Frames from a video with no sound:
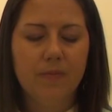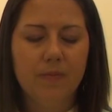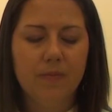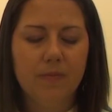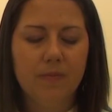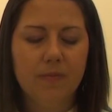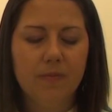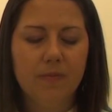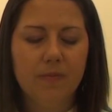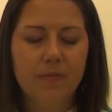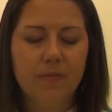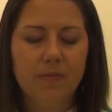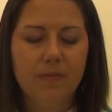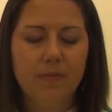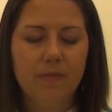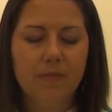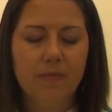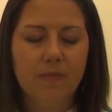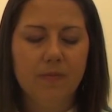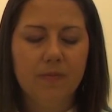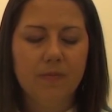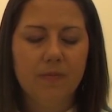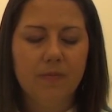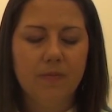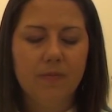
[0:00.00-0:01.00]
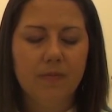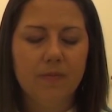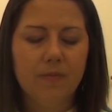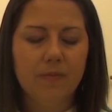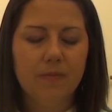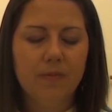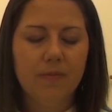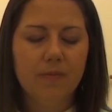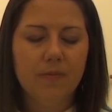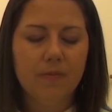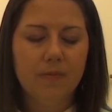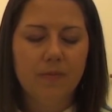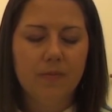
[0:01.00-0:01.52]

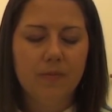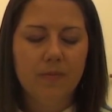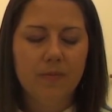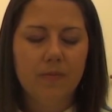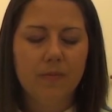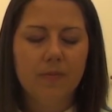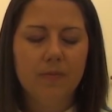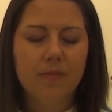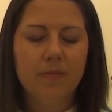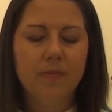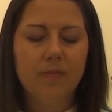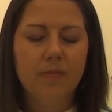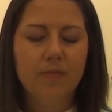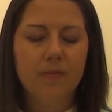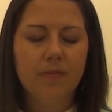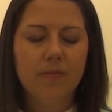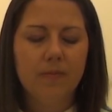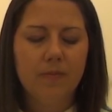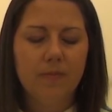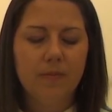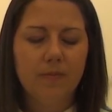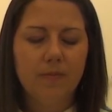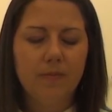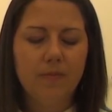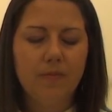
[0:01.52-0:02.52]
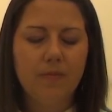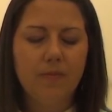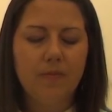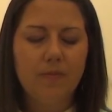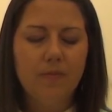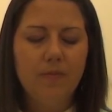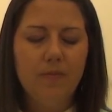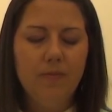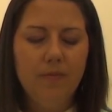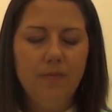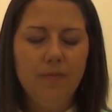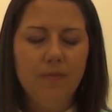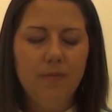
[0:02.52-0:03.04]

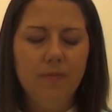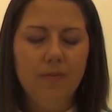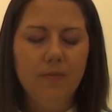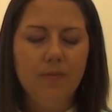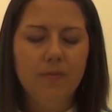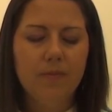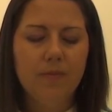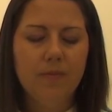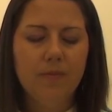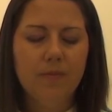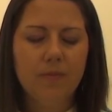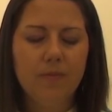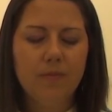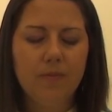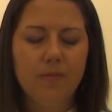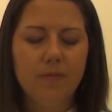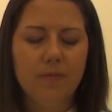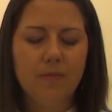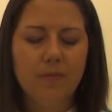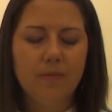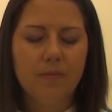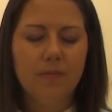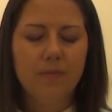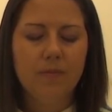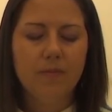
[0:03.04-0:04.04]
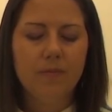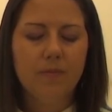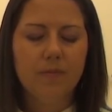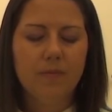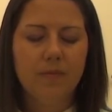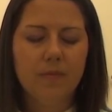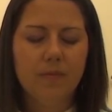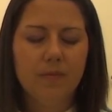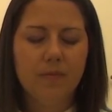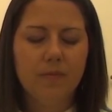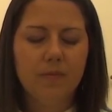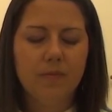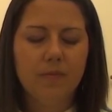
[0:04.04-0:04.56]

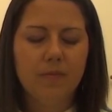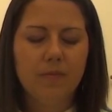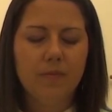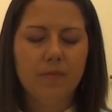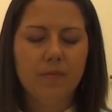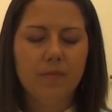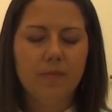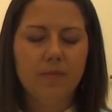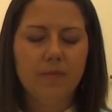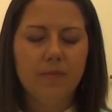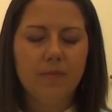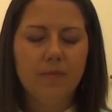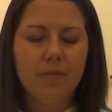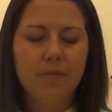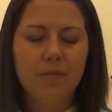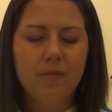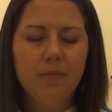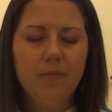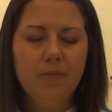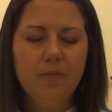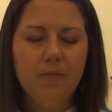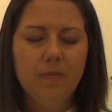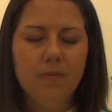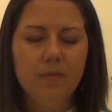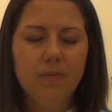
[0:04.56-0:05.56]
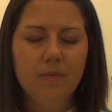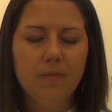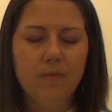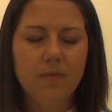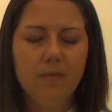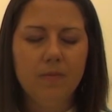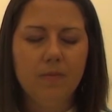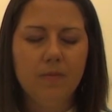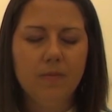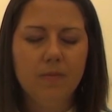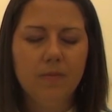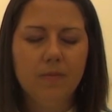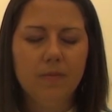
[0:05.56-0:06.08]

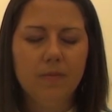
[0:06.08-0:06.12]
(silent)